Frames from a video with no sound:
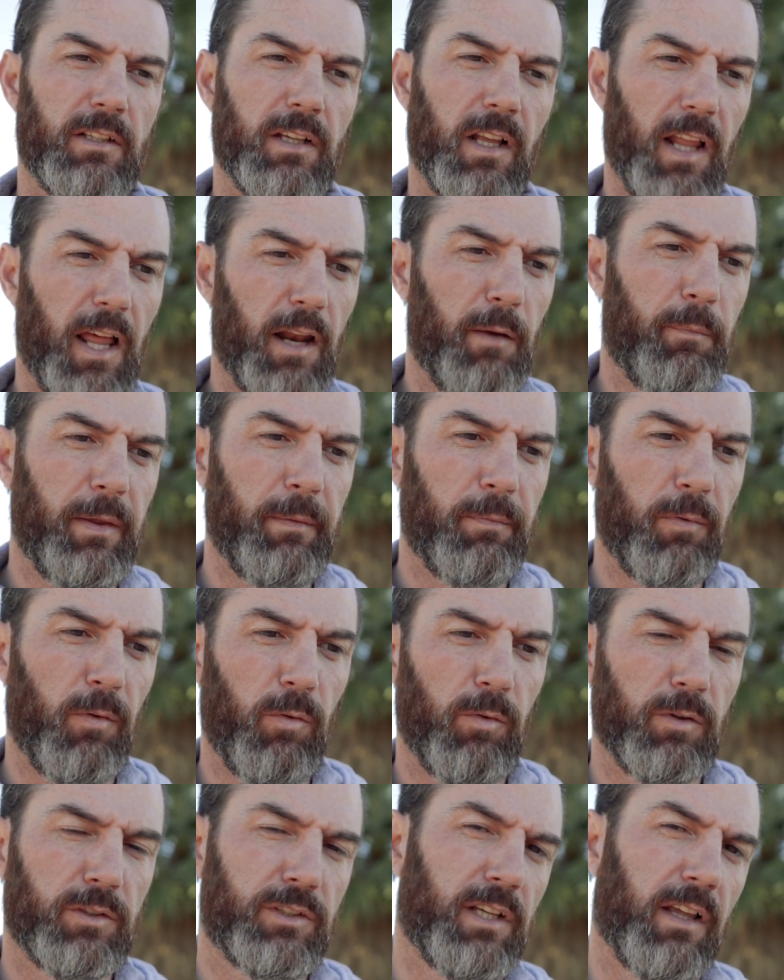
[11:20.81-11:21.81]
A lot of
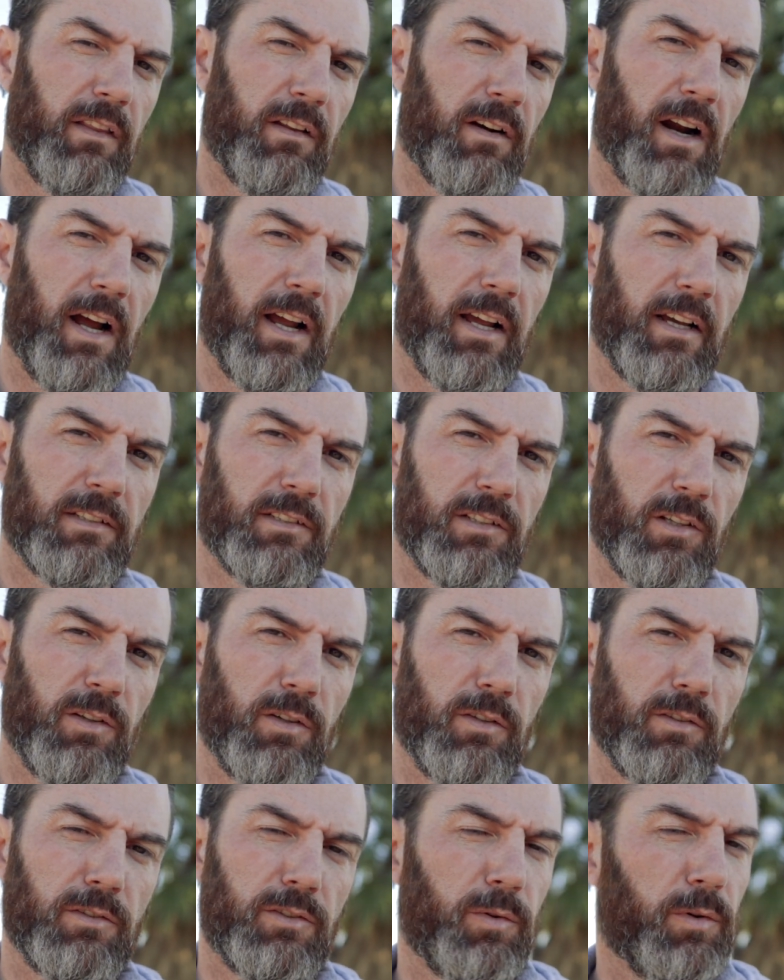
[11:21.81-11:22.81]
people will set their
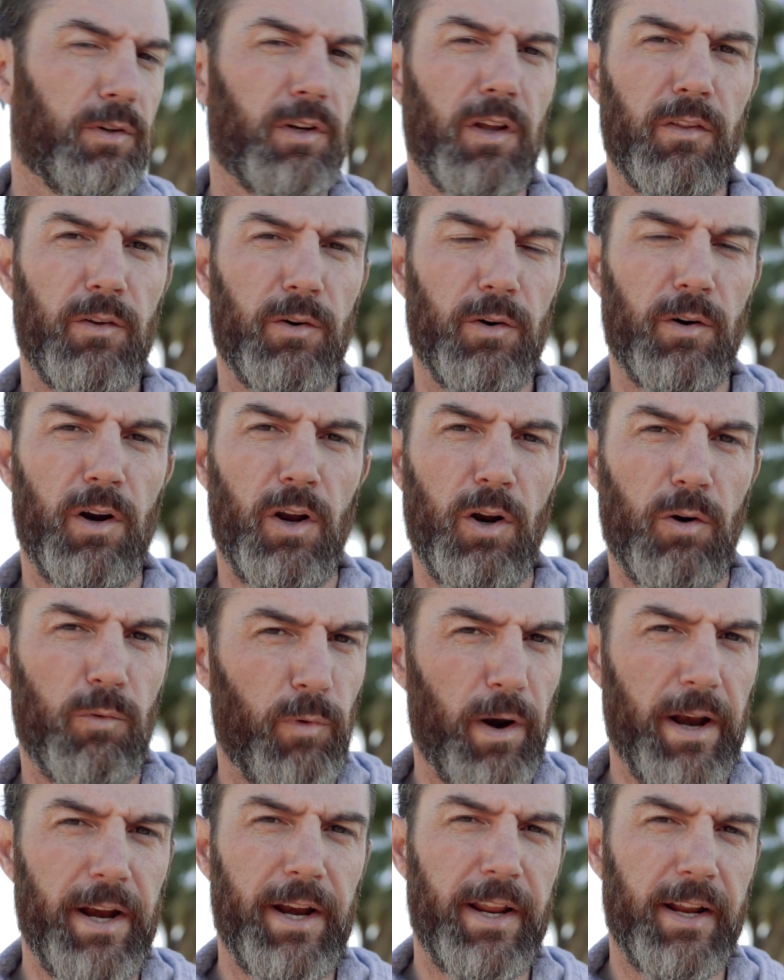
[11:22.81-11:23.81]
ISO to another
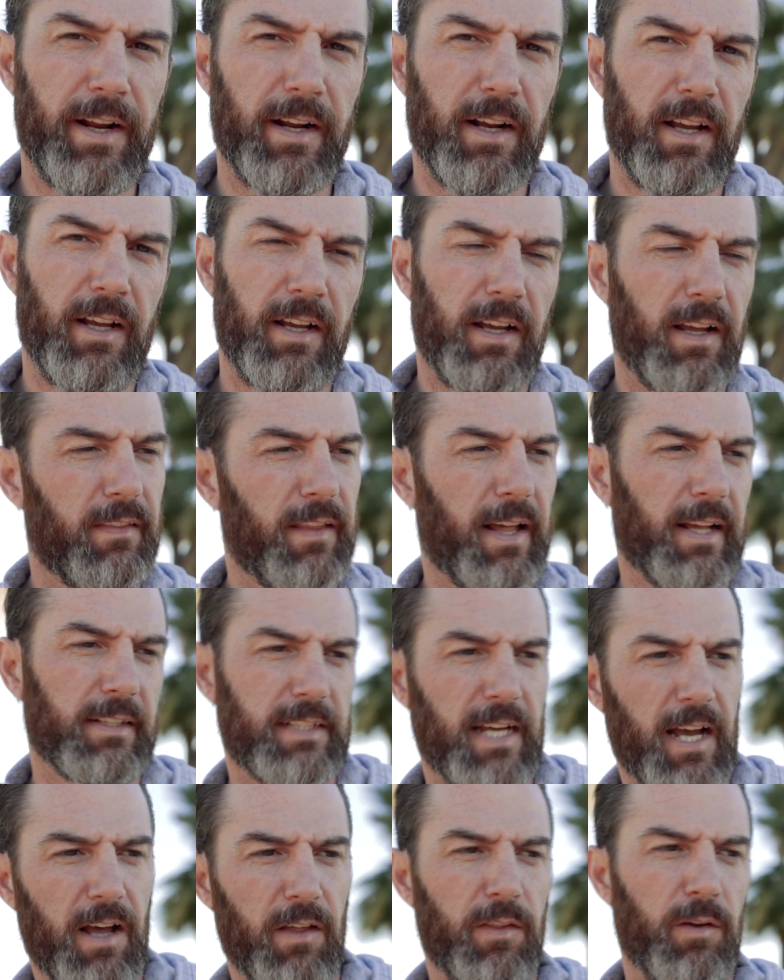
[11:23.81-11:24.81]
rating, and
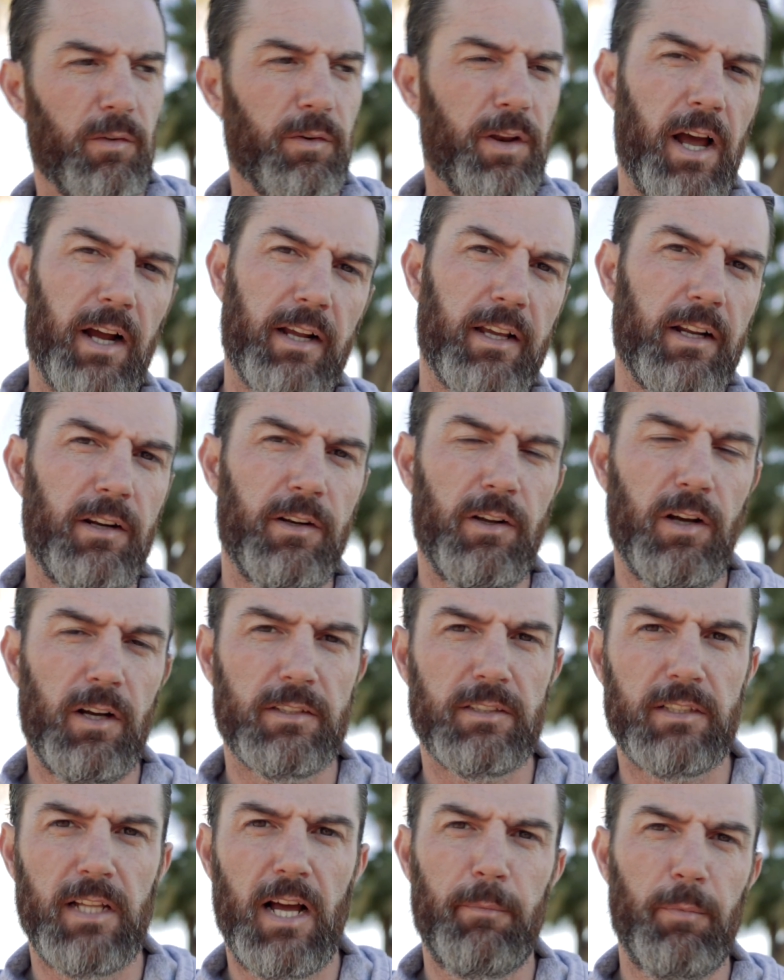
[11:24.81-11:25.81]
that's how they'll knock it
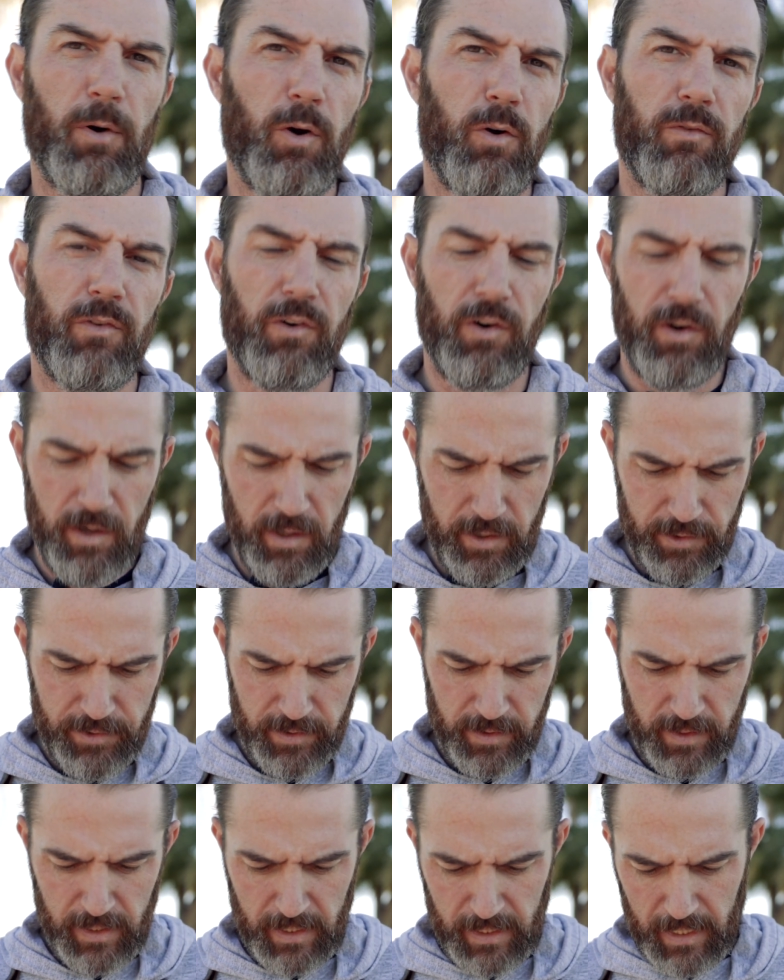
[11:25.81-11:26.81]
a stop over or
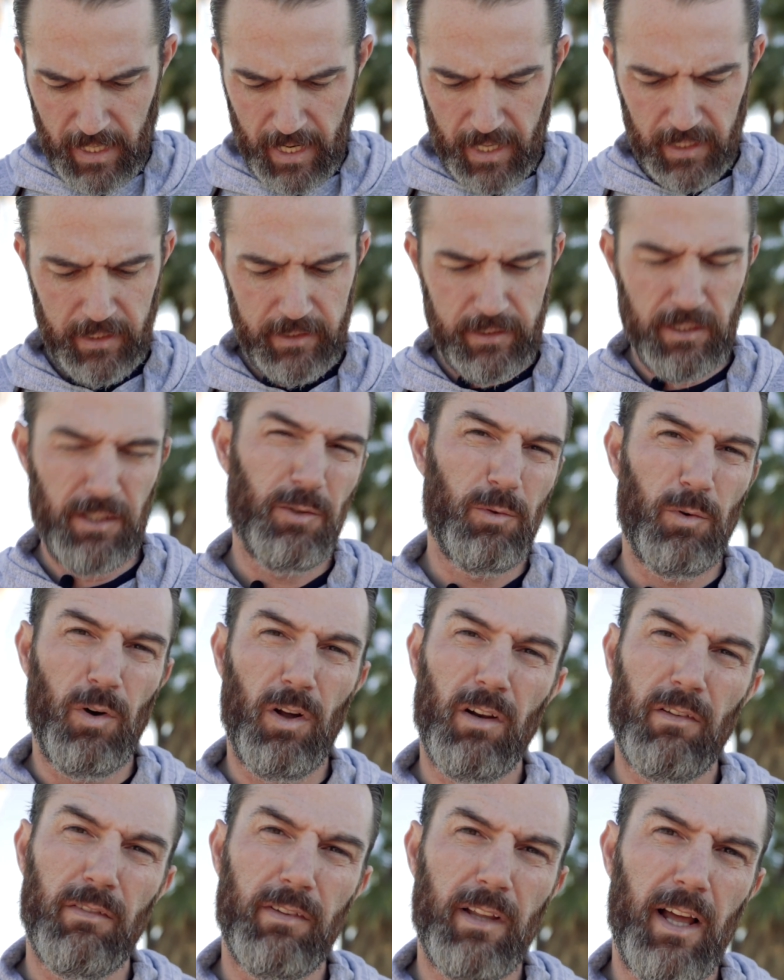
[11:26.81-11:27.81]
under. I like to do
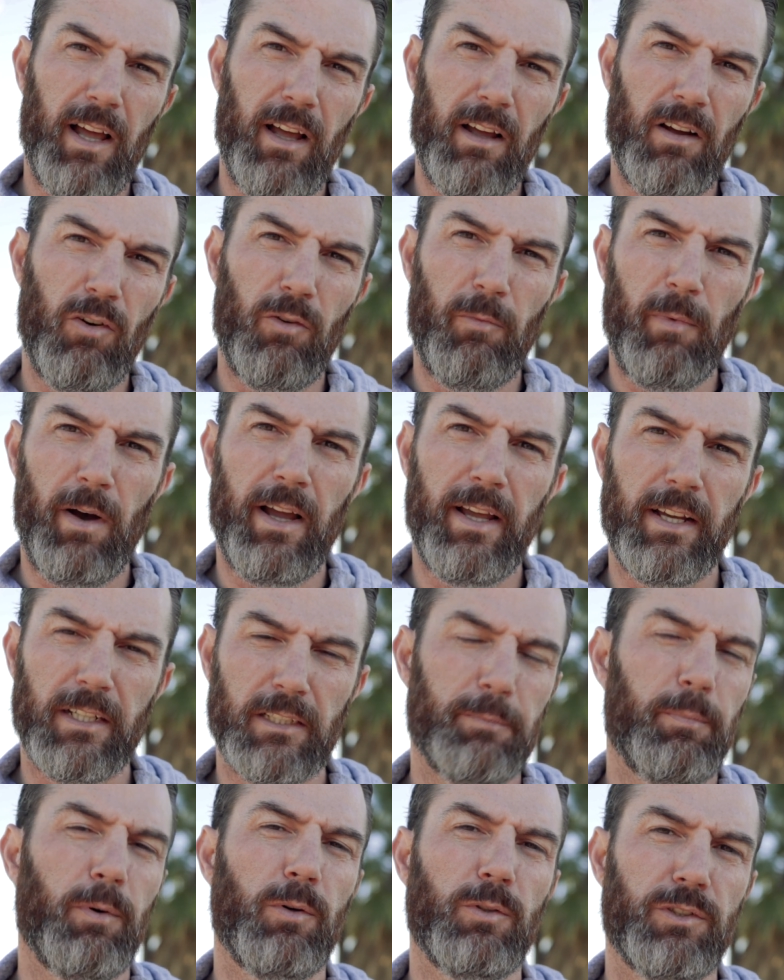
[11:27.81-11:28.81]
all of that on my
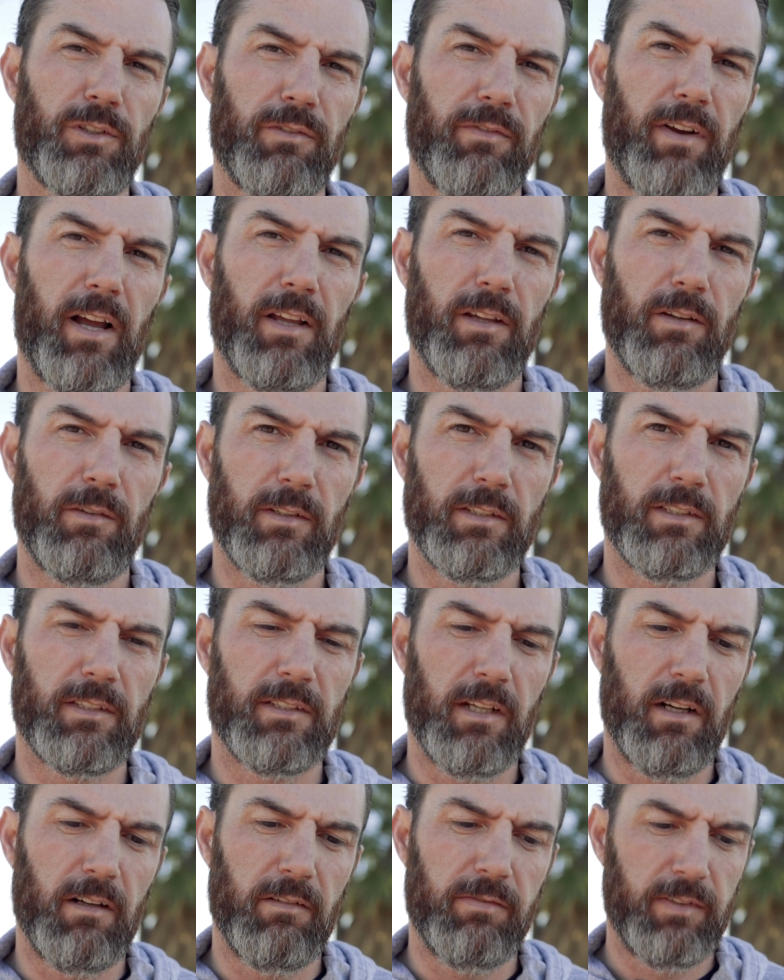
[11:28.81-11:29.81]
exposure value
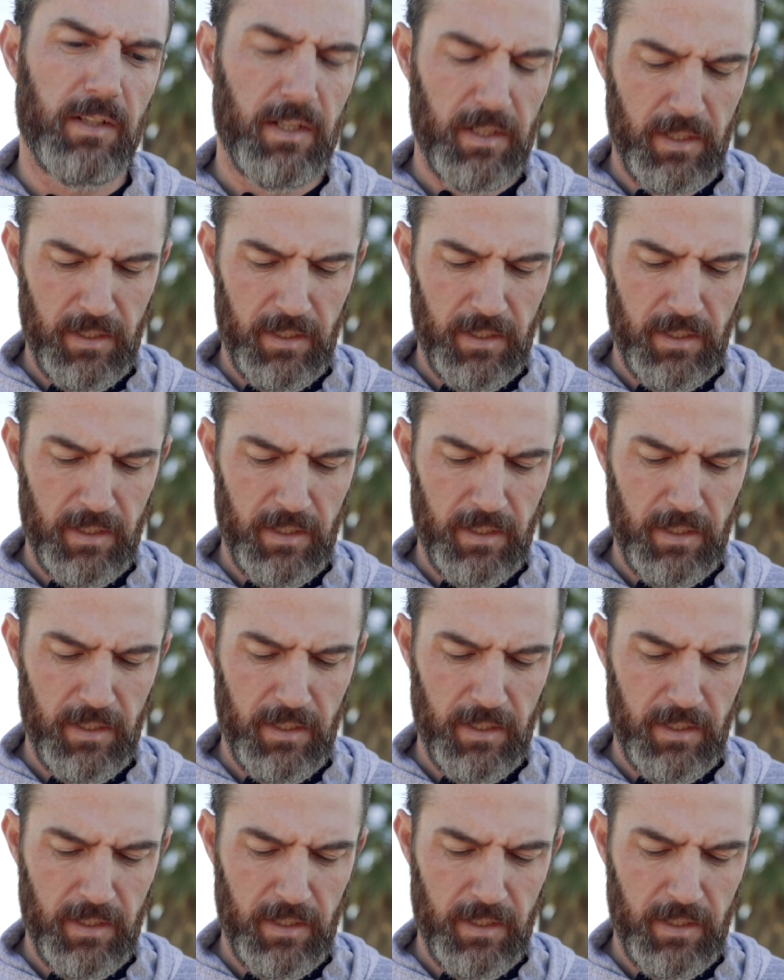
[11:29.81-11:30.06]
itself.